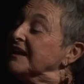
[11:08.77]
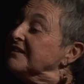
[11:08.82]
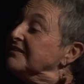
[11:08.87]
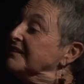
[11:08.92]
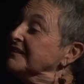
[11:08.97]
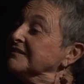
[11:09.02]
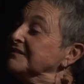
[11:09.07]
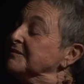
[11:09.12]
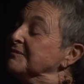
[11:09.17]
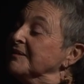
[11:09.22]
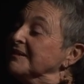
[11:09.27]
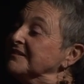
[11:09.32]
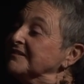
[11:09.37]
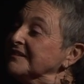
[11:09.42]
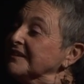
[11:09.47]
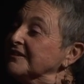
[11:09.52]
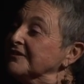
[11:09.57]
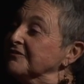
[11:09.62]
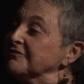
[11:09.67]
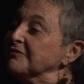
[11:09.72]
But I think to
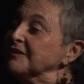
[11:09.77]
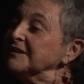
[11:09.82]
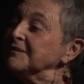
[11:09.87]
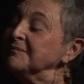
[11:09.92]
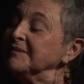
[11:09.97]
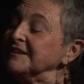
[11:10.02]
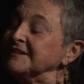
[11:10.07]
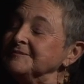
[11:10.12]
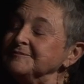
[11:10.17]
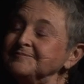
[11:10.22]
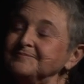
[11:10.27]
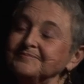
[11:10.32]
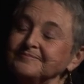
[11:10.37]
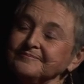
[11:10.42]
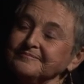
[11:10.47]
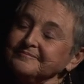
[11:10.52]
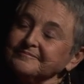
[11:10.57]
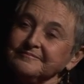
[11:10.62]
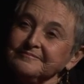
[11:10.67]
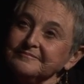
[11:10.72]
myself, wait a minute.
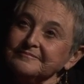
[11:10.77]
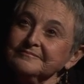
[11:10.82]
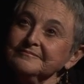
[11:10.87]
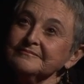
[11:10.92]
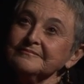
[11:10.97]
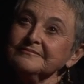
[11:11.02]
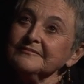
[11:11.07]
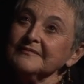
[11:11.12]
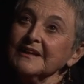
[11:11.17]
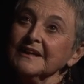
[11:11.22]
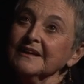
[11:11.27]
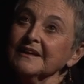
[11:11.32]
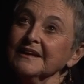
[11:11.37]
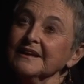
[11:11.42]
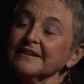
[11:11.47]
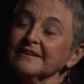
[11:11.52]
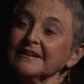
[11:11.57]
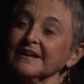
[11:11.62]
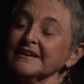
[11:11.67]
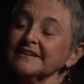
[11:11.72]

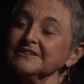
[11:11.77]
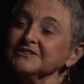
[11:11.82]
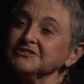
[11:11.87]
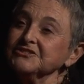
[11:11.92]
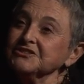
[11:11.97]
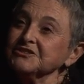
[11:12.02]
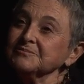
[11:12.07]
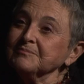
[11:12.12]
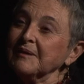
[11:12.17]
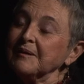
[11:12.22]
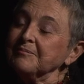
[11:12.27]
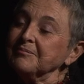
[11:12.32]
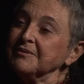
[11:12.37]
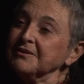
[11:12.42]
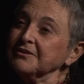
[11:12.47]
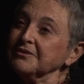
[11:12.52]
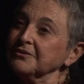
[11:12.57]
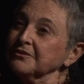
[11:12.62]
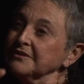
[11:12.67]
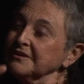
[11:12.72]
That is just my
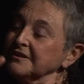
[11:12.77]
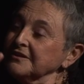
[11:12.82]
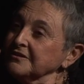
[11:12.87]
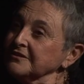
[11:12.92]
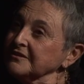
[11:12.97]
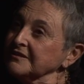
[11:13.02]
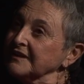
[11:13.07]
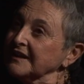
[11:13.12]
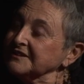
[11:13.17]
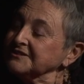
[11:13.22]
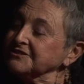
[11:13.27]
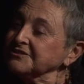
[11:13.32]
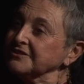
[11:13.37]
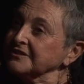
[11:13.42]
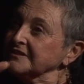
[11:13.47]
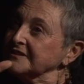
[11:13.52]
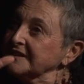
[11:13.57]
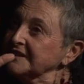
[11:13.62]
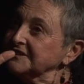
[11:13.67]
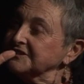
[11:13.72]
peculiar
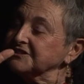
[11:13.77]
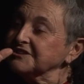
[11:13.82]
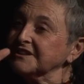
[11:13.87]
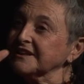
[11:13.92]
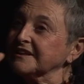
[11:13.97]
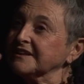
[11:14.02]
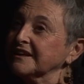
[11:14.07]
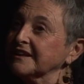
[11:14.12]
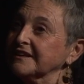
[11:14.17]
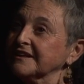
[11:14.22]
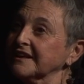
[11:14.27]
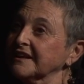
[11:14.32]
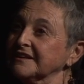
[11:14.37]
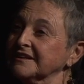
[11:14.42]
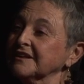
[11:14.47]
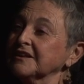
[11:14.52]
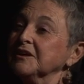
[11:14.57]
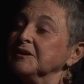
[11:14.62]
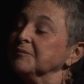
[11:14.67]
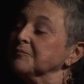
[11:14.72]
neurological glitch kicking
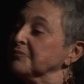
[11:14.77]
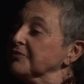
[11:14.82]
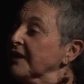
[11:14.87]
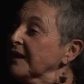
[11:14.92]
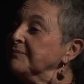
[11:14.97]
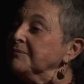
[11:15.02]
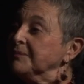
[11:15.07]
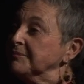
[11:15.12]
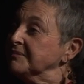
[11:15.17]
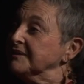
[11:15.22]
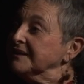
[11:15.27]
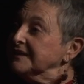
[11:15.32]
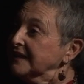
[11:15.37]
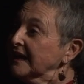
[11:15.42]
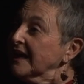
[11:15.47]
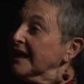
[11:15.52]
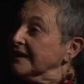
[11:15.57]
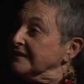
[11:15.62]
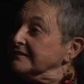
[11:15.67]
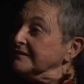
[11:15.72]
in. Probably
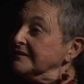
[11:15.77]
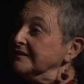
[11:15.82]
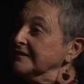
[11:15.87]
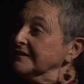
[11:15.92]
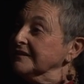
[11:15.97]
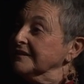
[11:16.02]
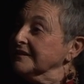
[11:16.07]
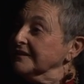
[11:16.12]
not.